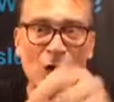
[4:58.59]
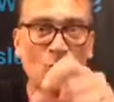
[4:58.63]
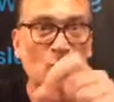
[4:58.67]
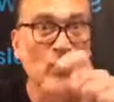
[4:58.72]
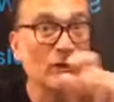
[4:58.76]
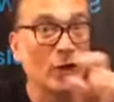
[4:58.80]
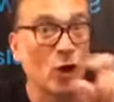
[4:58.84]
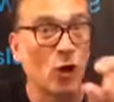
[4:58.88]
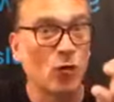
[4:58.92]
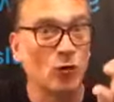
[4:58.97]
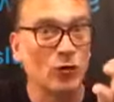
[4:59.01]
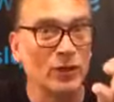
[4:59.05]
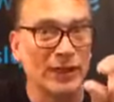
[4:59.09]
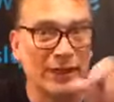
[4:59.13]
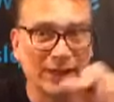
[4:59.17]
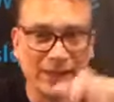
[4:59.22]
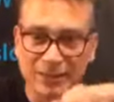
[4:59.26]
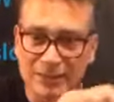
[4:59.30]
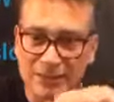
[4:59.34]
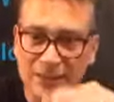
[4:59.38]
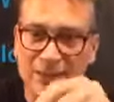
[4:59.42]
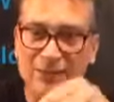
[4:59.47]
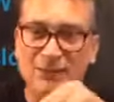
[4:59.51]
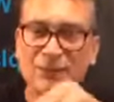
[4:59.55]
with a hole in
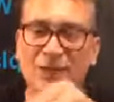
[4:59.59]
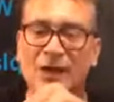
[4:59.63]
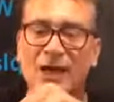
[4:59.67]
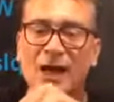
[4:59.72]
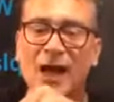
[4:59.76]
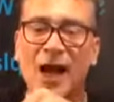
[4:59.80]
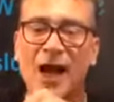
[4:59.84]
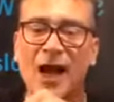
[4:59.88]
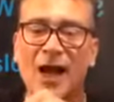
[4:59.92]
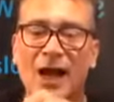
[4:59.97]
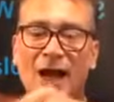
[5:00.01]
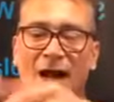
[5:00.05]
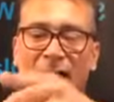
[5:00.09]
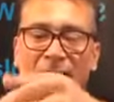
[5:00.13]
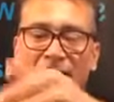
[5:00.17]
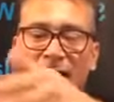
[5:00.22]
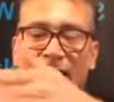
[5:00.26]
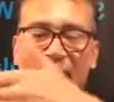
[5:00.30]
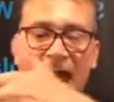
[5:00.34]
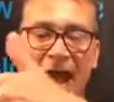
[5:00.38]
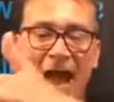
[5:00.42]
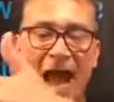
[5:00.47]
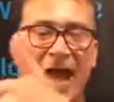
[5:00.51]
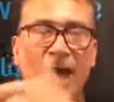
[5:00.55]
it
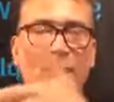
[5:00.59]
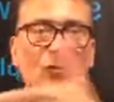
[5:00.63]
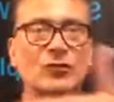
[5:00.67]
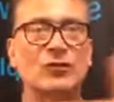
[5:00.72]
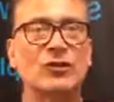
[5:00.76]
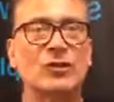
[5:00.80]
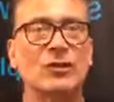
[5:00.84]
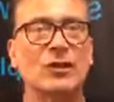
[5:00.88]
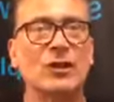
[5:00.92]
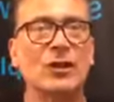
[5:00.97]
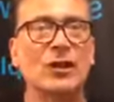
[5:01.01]
out,